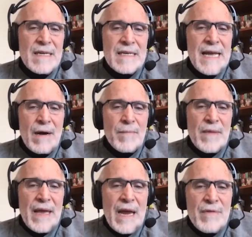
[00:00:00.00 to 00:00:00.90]
Now,
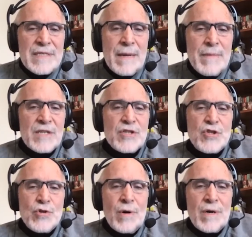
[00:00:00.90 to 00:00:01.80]
every time it gets
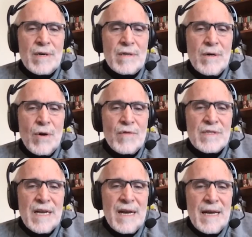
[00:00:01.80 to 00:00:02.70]
shorter over
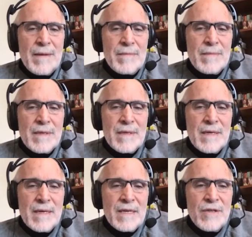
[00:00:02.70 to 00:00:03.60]
time,
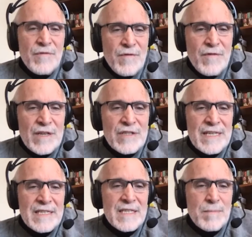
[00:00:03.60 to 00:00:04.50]
you
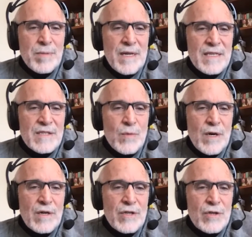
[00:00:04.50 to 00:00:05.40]
eventually get to the place
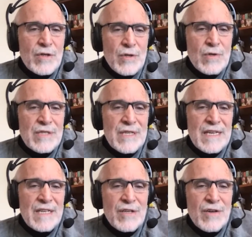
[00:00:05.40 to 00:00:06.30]
where you're
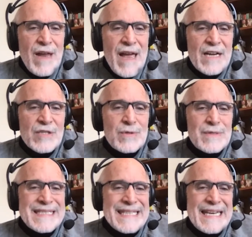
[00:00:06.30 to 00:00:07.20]
losing your actual
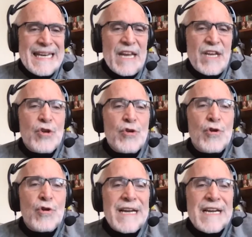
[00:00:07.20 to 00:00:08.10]
DNA,
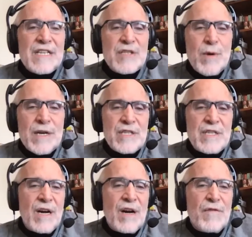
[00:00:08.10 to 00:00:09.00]
your expression
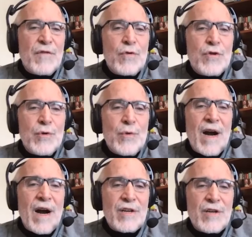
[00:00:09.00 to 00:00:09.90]
of who you
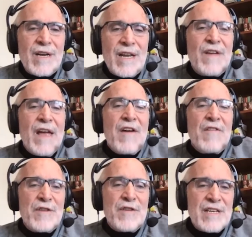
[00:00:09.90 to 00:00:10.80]
are, your life
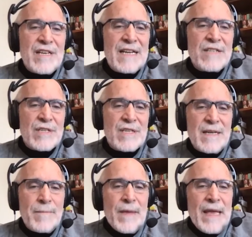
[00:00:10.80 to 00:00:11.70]

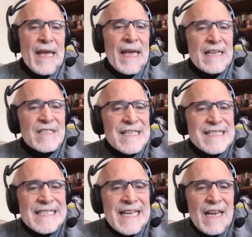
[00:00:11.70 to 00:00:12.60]
physiologically. As the
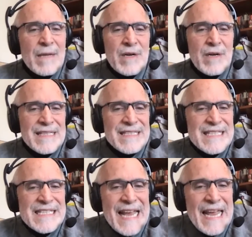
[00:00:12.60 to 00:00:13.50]
telomere,
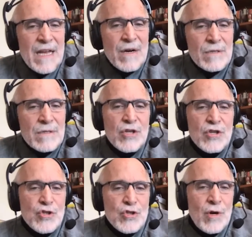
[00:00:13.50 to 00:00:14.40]
this tail,
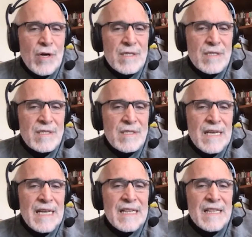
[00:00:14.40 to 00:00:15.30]
shortens,
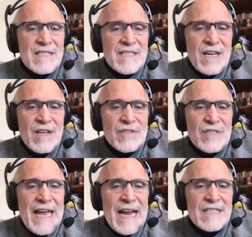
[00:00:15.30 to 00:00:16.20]
the cells
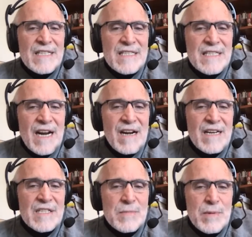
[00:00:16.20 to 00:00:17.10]
actually start
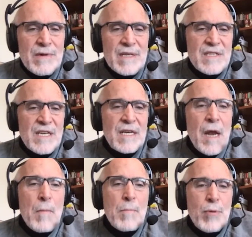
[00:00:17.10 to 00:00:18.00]
experiencing
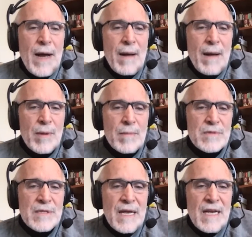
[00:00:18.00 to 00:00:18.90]

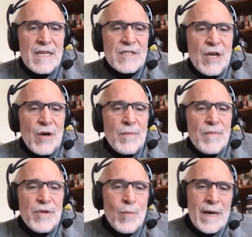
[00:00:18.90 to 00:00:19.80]
problems. So
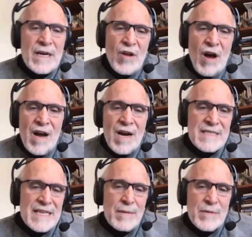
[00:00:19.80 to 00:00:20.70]
you want a
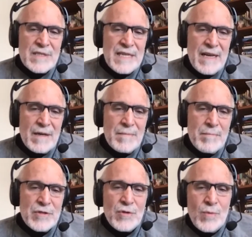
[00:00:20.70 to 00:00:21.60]
long telomere tail,
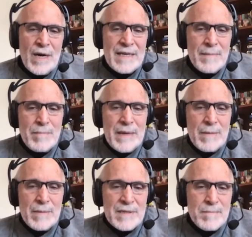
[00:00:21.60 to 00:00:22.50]
but you want to be able to